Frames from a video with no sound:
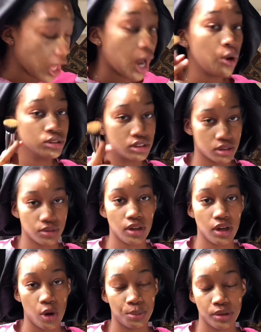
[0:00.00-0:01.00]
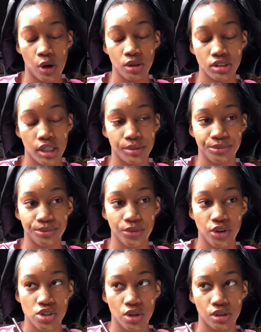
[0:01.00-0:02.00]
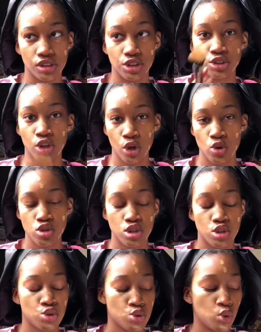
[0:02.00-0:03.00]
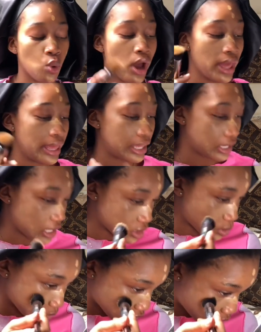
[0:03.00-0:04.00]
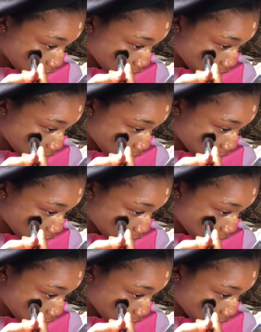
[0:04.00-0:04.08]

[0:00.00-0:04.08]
I want I want um what's it called disclose the school yet, but